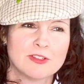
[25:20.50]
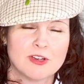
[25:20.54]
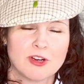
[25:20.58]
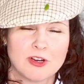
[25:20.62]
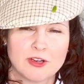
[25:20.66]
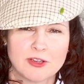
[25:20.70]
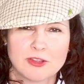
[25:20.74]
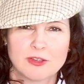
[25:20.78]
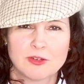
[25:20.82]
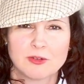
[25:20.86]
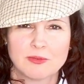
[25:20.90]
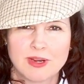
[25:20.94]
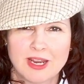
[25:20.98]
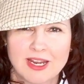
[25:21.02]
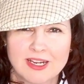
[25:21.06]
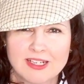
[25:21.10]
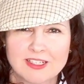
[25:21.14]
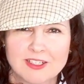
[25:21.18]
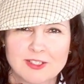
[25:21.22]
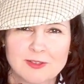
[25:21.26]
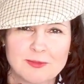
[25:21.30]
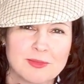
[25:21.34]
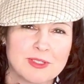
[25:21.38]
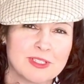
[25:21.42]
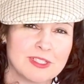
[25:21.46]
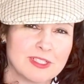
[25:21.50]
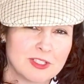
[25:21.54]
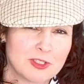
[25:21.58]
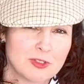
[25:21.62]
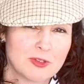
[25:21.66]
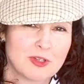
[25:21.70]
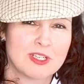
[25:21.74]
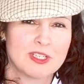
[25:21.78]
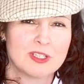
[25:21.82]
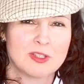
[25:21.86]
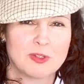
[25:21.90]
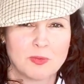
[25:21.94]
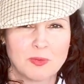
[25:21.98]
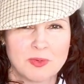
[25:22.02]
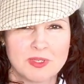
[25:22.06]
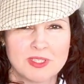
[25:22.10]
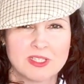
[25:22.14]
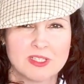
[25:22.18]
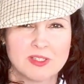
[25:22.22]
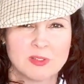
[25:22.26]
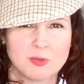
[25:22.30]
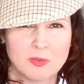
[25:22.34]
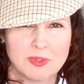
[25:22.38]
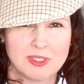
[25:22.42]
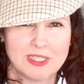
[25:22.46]
Arthur Rackham illustrated The Wind
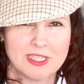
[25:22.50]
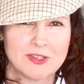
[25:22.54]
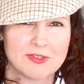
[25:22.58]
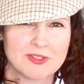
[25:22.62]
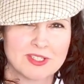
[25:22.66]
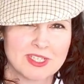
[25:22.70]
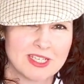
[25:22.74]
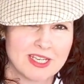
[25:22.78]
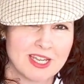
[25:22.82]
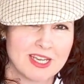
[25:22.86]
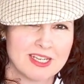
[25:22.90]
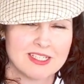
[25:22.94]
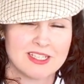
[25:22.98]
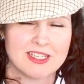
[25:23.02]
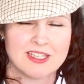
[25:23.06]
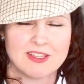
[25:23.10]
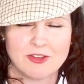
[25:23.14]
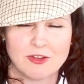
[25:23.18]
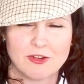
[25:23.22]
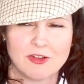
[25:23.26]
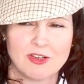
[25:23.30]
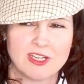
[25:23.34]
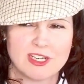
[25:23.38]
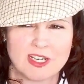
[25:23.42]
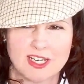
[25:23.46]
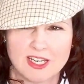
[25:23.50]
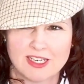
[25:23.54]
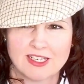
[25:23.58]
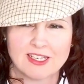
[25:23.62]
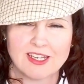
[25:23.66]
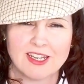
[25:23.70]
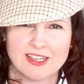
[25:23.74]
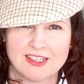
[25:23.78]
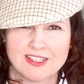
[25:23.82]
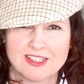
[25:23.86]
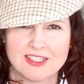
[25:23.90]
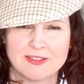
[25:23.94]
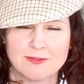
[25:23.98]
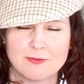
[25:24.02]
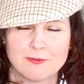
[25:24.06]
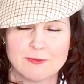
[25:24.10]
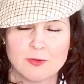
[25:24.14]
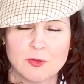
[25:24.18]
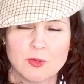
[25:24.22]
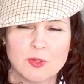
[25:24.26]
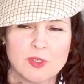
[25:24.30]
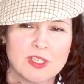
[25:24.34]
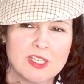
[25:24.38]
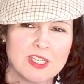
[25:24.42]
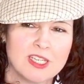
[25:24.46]
in the Willows in
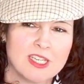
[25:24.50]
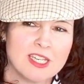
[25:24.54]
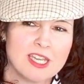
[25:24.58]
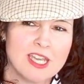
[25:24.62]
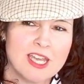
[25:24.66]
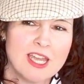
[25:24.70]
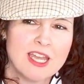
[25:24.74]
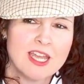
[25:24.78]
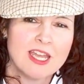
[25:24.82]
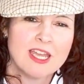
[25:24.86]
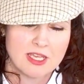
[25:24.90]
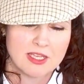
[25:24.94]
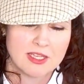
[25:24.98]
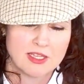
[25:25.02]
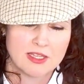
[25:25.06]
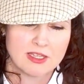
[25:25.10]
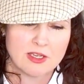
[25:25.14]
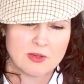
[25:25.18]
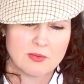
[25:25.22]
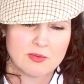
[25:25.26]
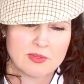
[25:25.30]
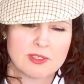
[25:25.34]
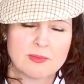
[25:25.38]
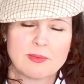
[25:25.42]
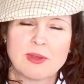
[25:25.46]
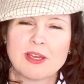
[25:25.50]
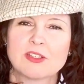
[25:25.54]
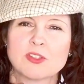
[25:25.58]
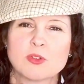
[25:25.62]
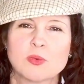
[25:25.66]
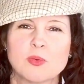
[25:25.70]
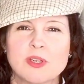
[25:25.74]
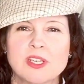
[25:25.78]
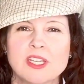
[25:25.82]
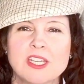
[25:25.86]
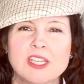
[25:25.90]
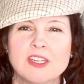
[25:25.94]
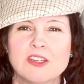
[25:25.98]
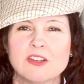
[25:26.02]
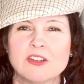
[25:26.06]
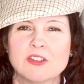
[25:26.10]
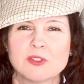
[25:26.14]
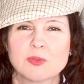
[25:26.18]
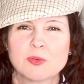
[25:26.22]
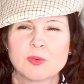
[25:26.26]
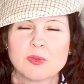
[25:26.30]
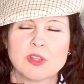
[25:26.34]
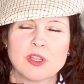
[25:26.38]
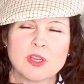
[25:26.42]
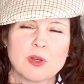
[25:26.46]
1939-1940, there was about 20
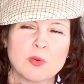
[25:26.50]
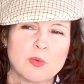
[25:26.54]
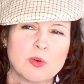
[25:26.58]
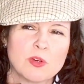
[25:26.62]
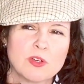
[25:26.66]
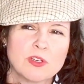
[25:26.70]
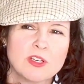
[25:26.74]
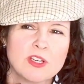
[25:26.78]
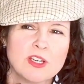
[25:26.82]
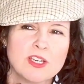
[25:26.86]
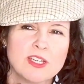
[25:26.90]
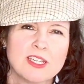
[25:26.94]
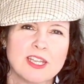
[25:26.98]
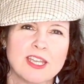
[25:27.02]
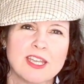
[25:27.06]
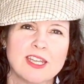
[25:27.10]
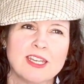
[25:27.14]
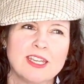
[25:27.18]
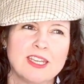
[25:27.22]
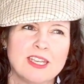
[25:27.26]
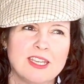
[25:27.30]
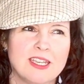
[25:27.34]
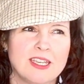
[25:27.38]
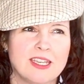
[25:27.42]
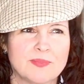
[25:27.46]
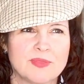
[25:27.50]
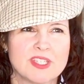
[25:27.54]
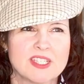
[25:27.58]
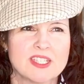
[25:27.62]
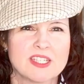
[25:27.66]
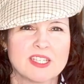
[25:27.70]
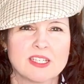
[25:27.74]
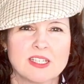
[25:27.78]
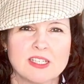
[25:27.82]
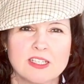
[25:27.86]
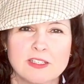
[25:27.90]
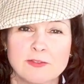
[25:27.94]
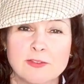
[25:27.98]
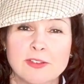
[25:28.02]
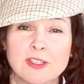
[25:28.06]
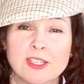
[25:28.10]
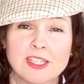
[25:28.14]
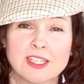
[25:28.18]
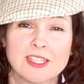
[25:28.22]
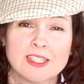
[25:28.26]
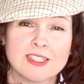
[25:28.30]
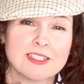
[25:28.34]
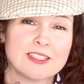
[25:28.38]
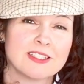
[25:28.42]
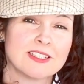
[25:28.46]
years where there were not any
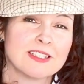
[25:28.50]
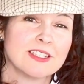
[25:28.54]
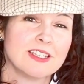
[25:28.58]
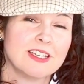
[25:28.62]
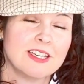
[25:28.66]
significant